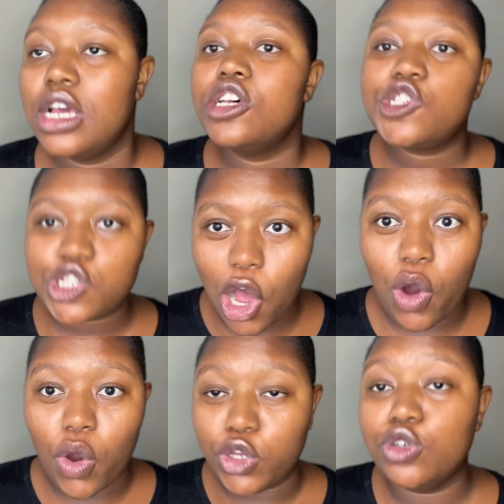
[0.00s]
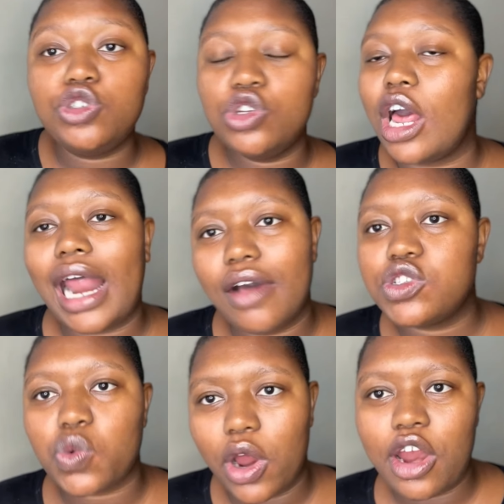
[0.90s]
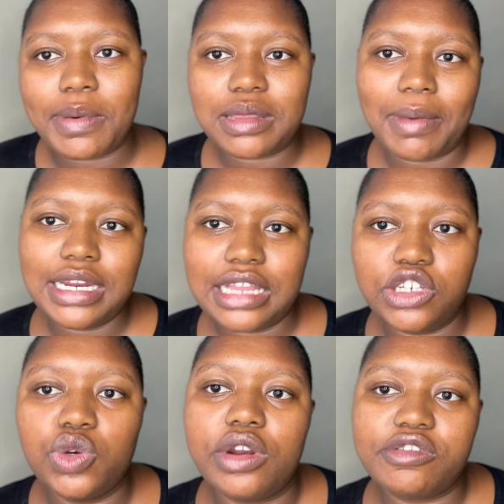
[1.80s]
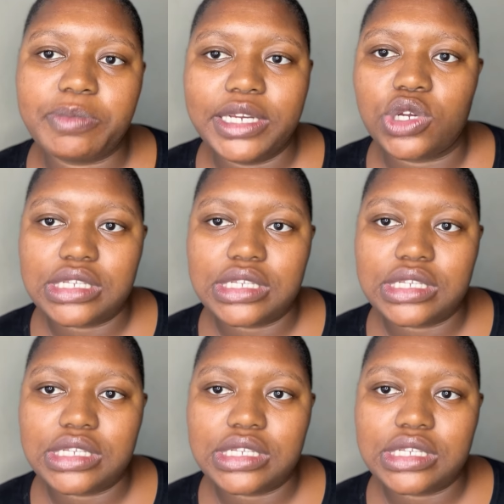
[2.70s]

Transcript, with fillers: So you do not have to worry about the money that you would have spent on